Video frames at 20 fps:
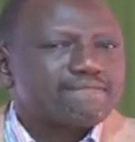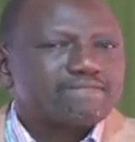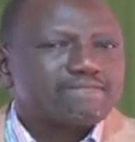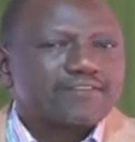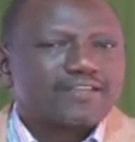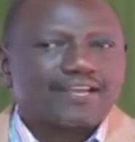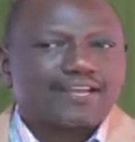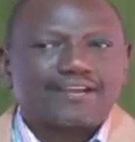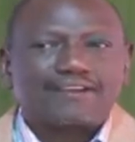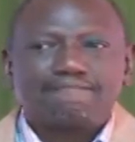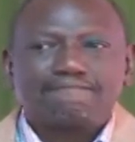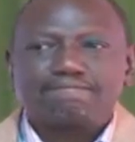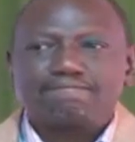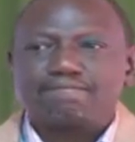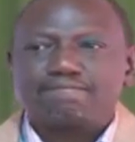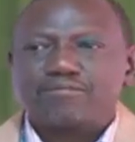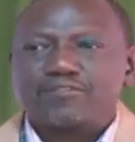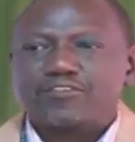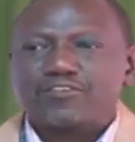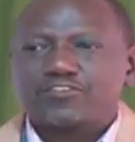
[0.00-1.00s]
Yeah?
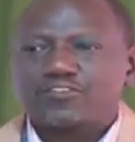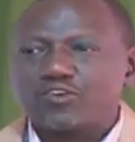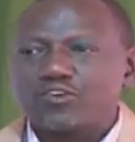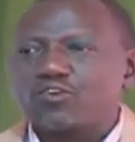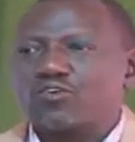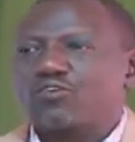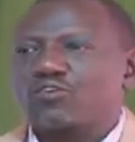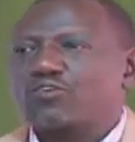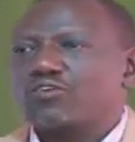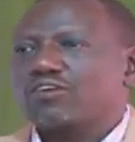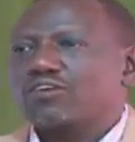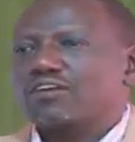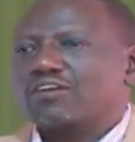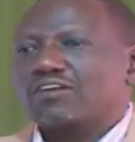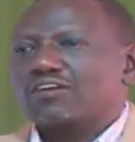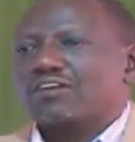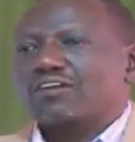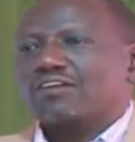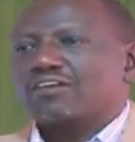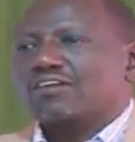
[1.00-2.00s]
So
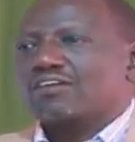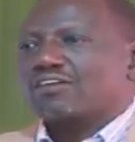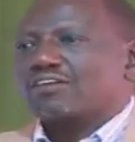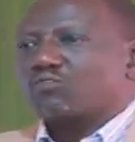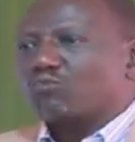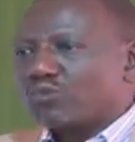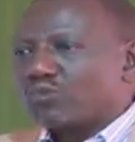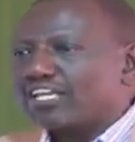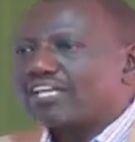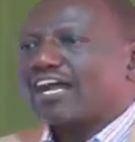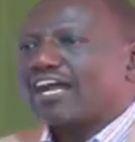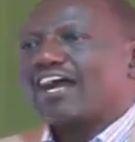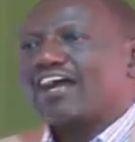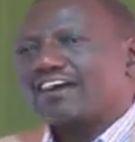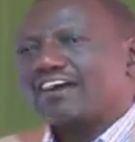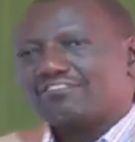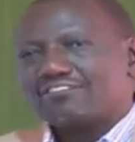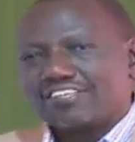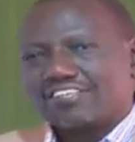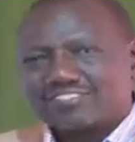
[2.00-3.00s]
we
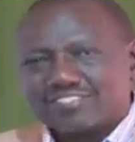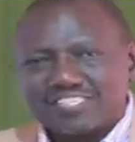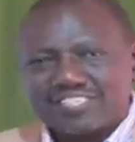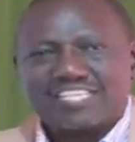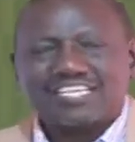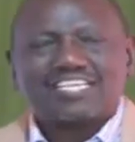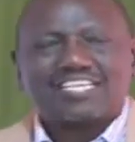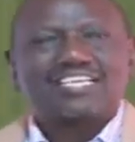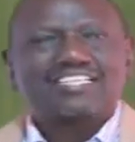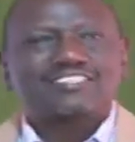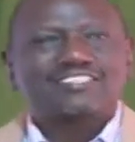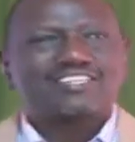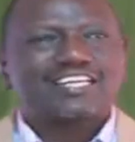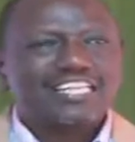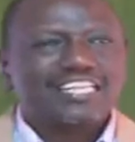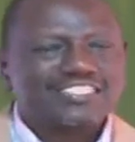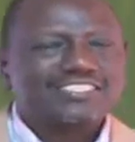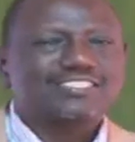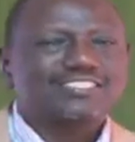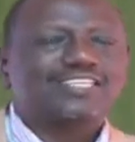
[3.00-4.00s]
have a serious
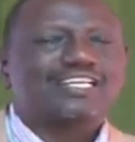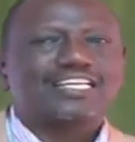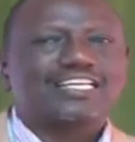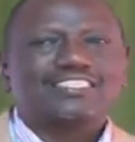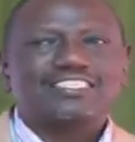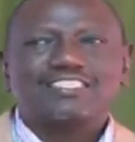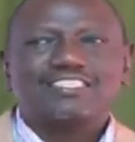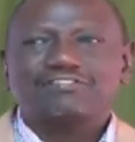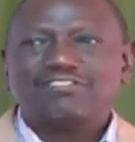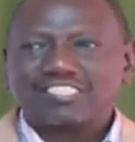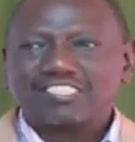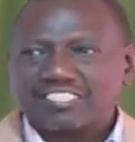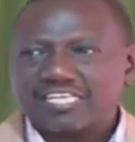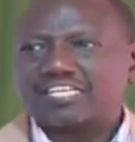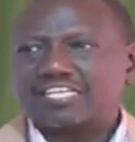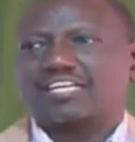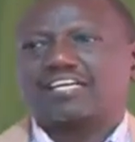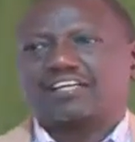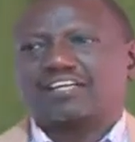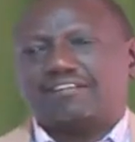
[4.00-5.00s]
legislative
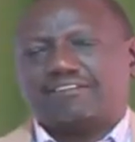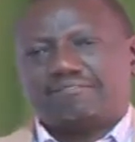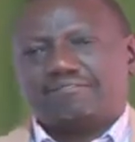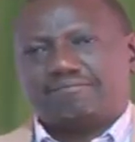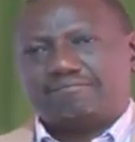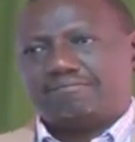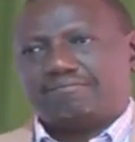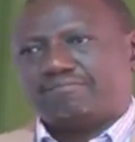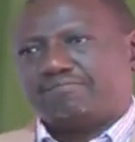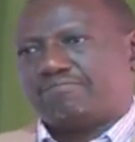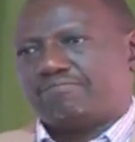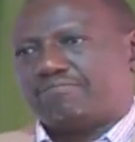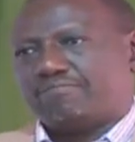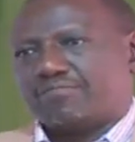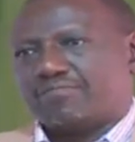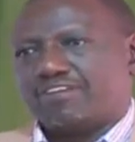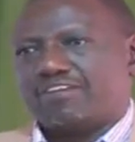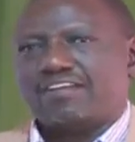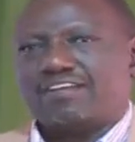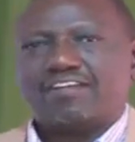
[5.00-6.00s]
agenda.
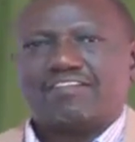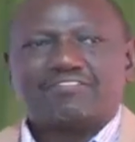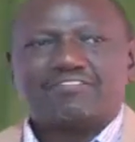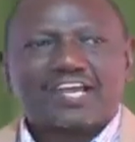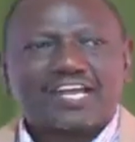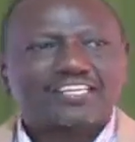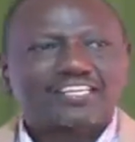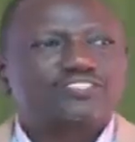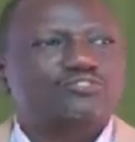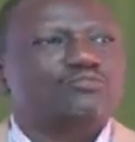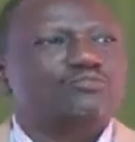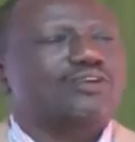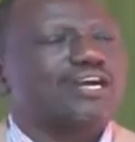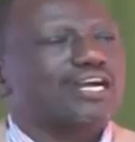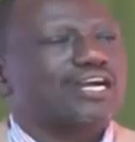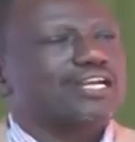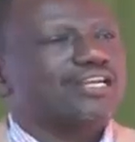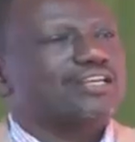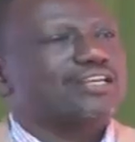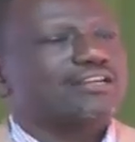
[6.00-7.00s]
And that is
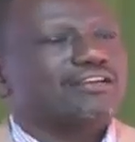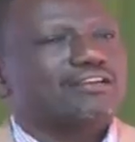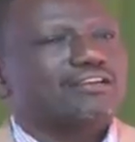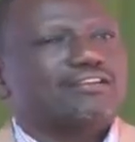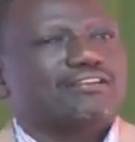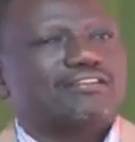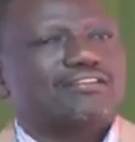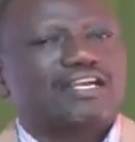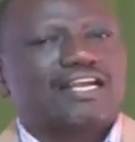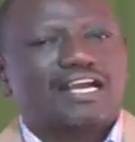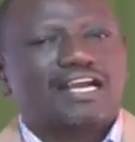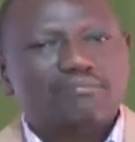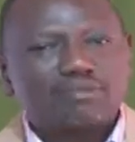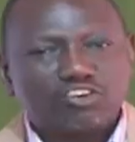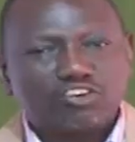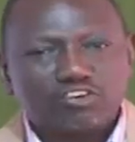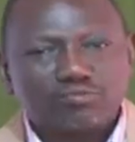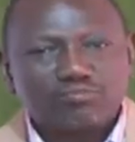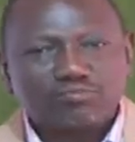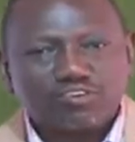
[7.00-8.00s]
why the coming
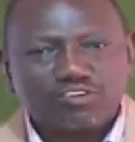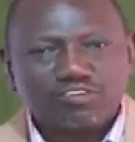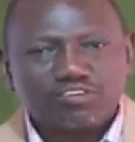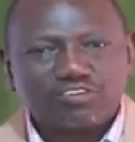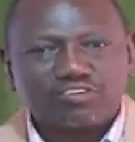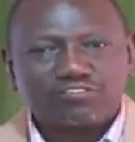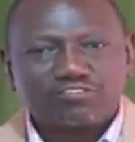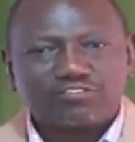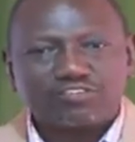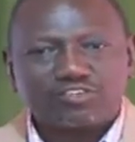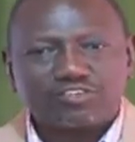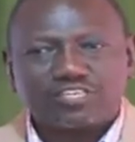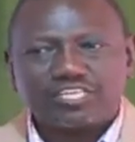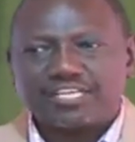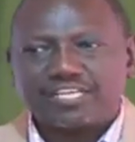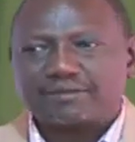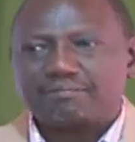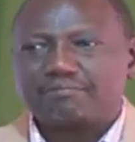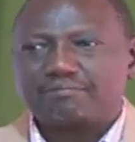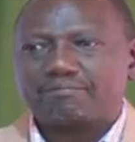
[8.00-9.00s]
on board of
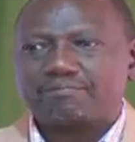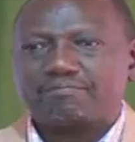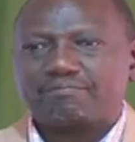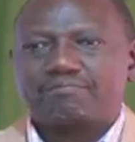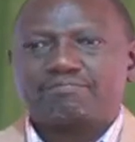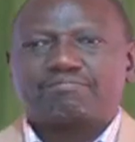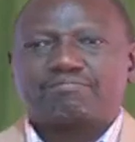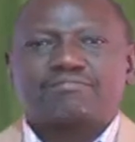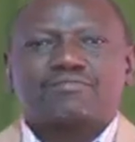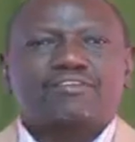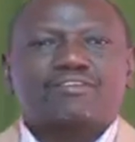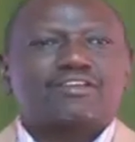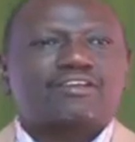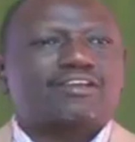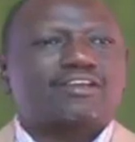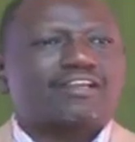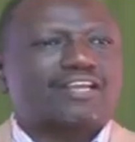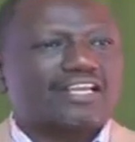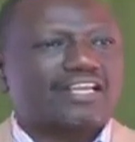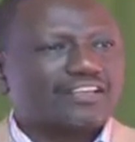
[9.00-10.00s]
UDM
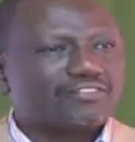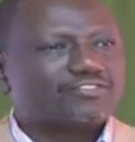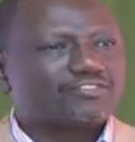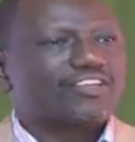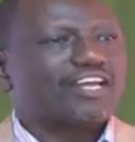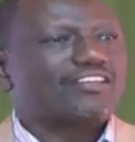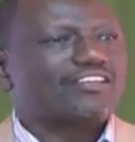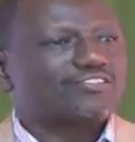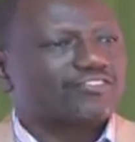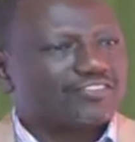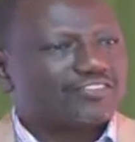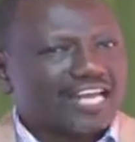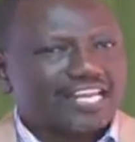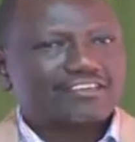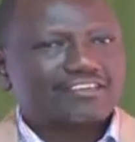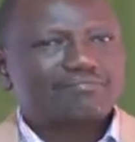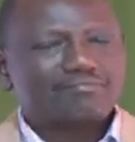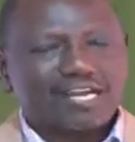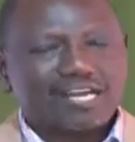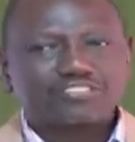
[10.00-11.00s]
gives us
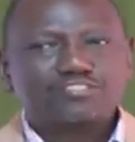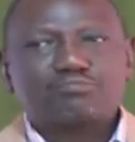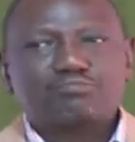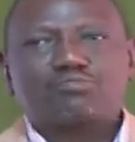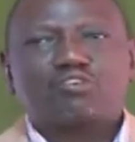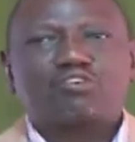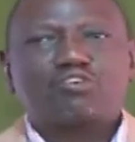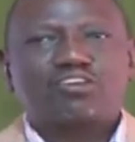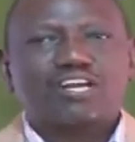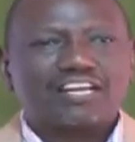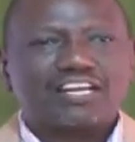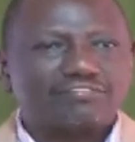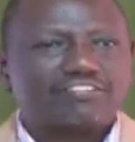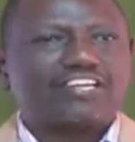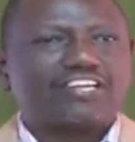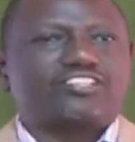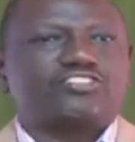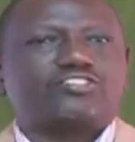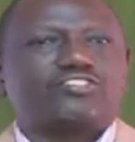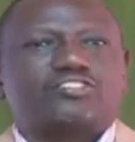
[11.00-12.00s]
that much more
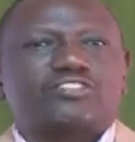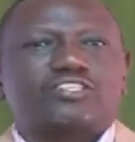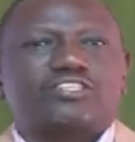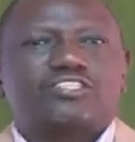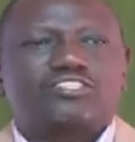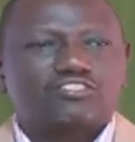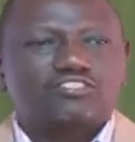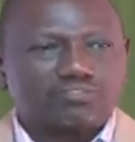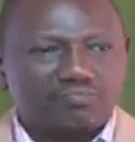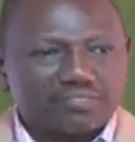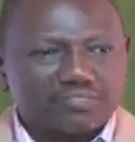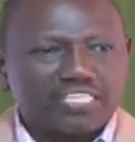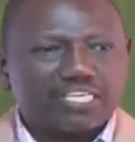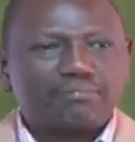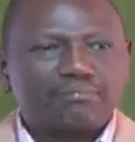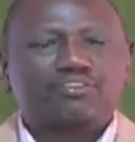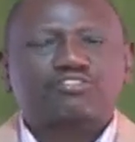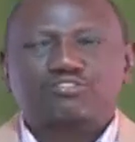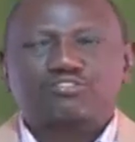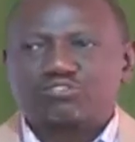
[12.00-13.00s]
leverage to be
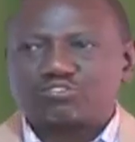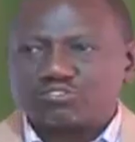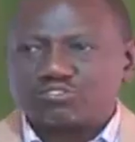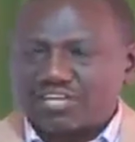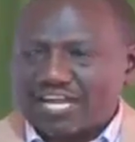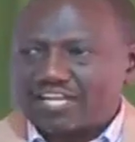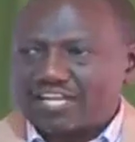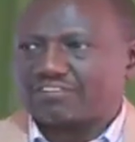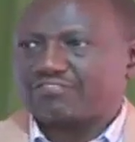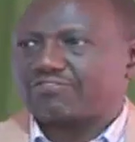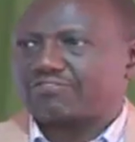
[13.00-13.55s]
able to drive